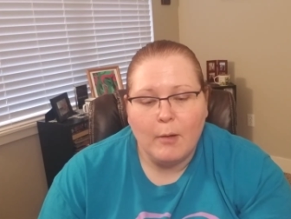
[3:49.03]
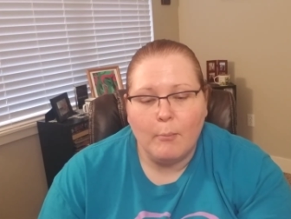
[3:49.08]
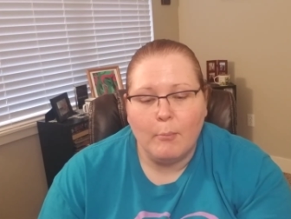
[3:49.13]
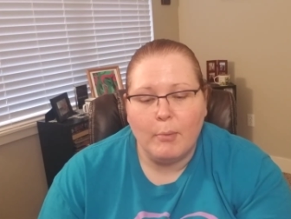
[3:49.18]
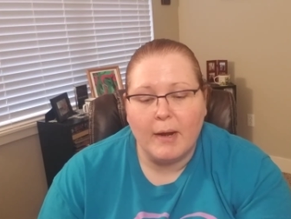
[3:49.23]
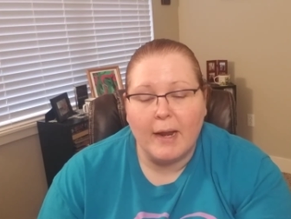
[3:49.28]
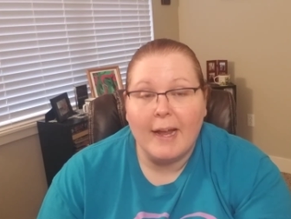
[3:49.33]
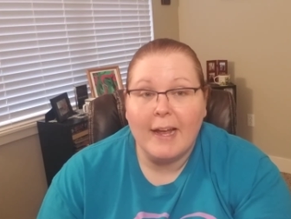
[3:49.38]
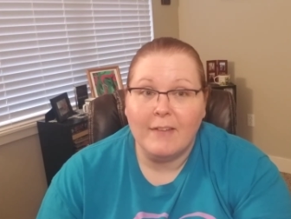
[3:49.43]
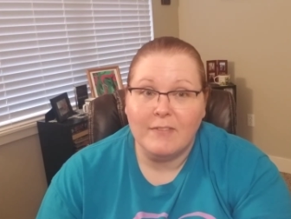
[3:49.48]

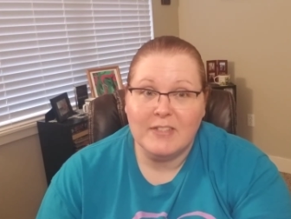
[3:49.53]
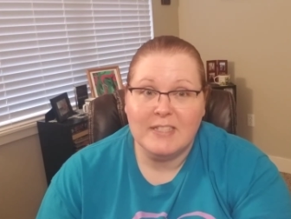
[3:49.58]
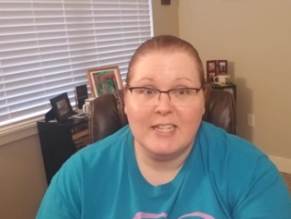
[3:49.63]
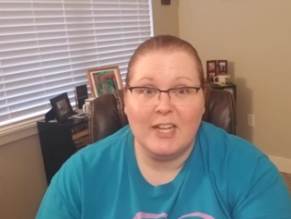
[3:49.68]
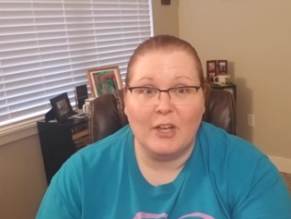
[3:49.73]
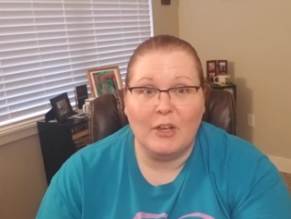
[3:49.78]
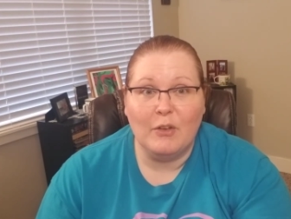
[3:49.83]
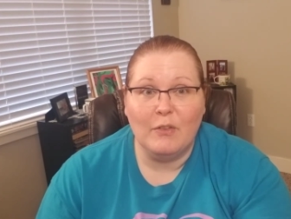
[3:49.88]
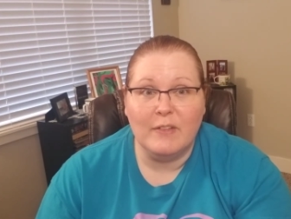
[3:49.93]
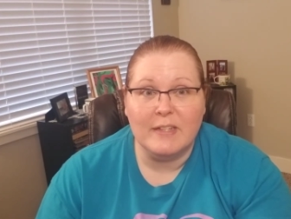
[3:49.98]
But I have to
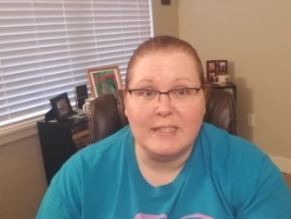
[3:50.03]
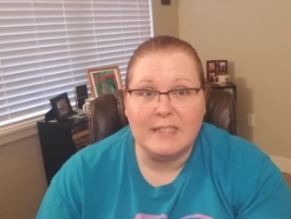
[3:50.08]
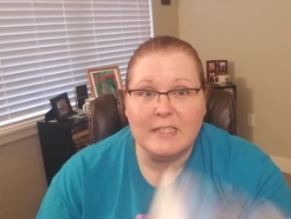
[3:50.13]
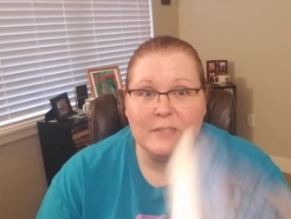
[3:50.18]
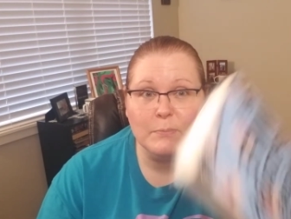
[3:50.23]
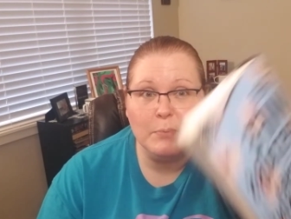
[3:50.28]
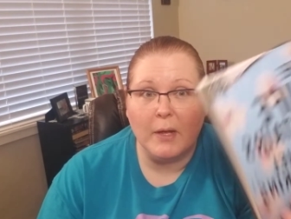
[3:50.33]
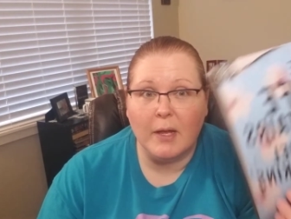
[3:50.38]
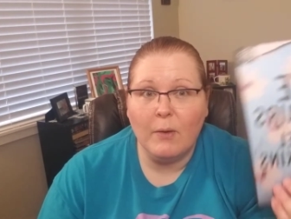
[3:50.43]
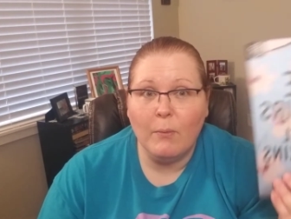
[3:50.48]
tell you, this
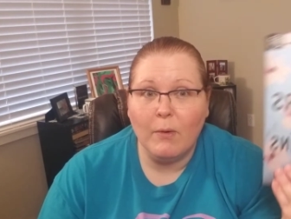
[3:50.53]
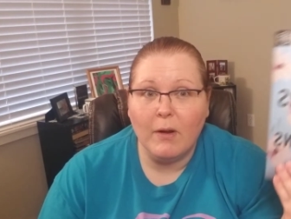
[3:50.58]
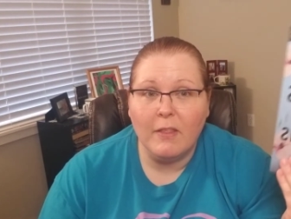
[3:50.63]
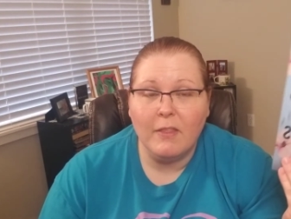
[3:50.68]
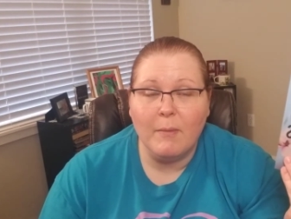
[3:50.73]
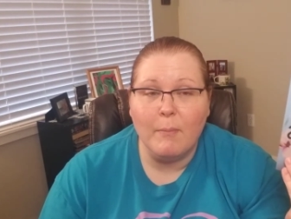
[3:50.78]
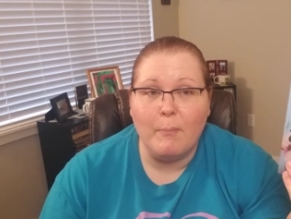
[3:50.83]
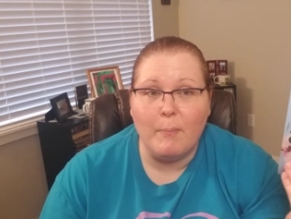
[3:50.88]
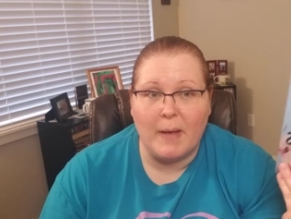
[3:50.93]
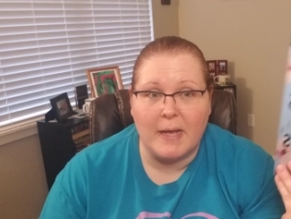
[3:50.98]
is probably one
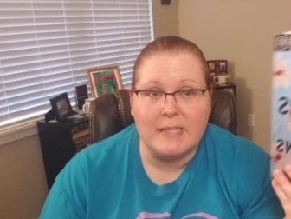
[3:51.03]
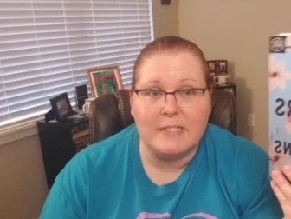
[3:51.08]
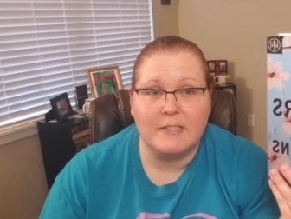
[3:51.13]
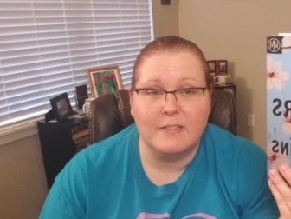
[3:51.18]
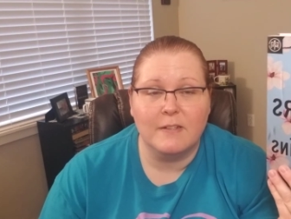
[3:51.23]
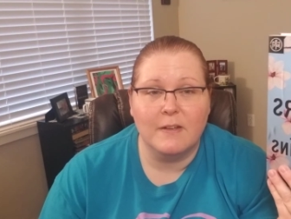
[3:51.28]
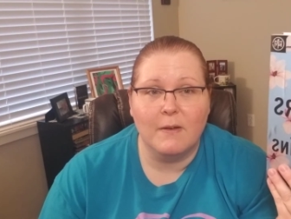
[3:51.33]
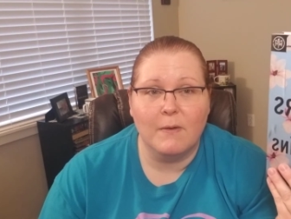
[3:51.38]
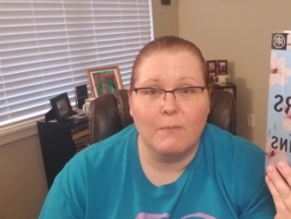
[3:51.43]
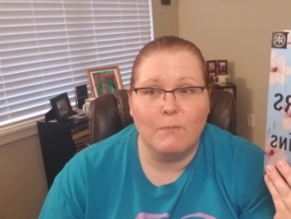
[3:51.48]
of the
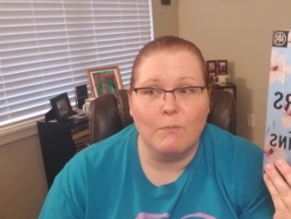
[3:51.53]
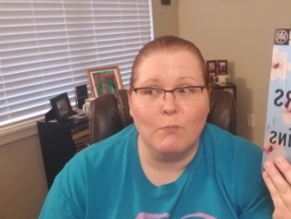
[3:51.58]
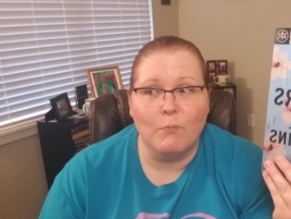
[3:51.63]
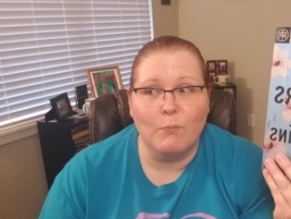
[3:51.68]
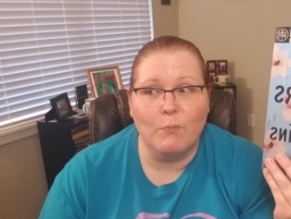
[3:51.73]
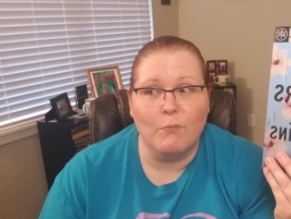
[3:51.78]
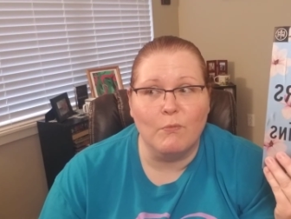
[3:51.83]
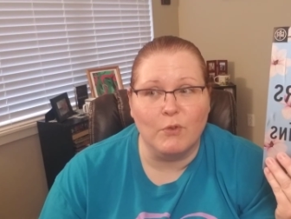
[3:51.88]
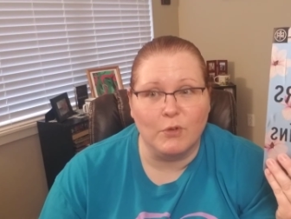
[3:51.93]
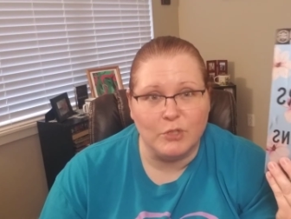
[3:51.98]
best
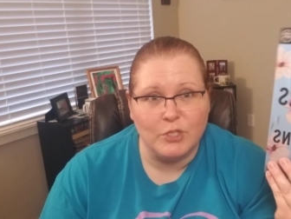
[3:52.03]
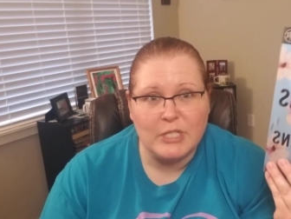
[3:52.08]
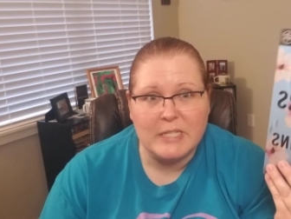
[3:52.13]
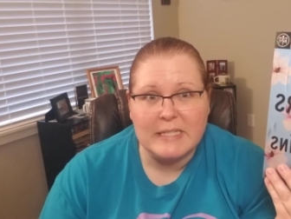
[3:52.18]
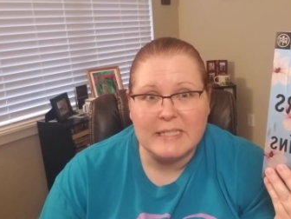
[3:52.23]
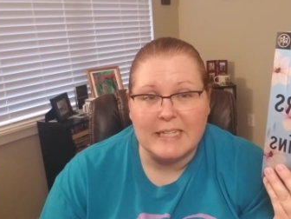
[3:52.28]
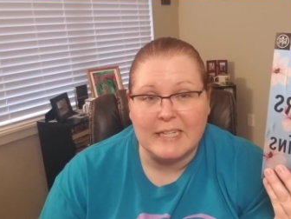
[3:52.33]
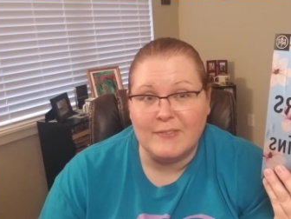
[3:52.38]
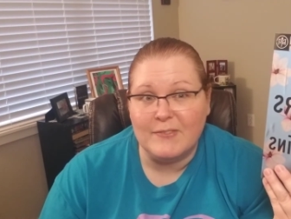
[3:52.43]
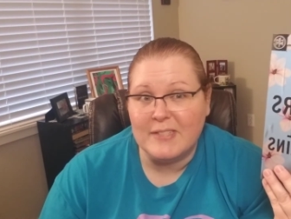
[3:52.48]

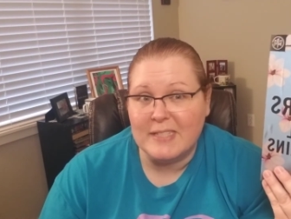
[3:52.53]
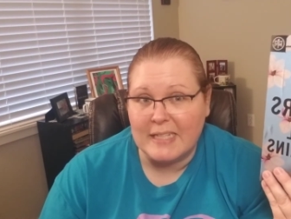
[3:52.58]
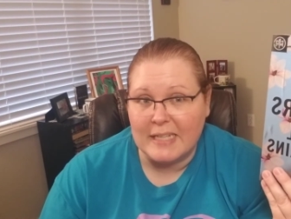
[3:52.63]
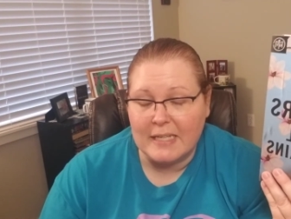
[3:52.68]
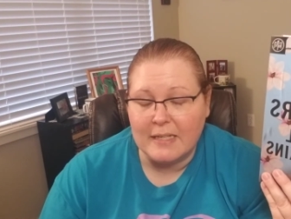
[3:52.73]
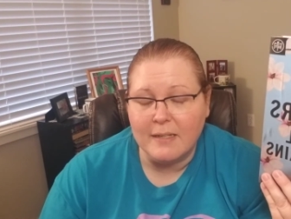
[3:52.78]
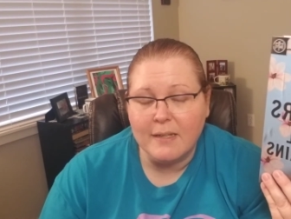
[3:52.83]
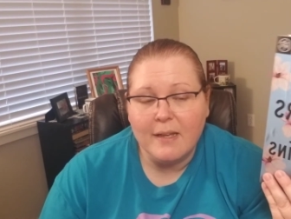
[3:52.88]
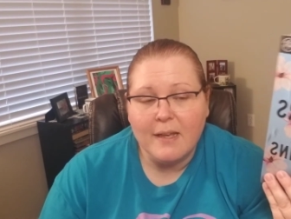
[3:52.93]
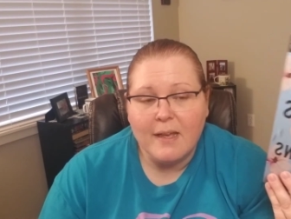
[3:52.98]
versions I've
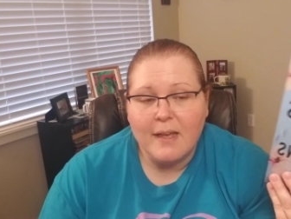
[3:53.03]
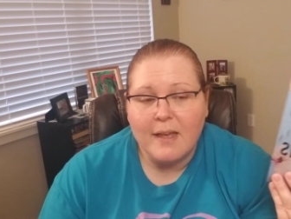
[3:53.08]
seen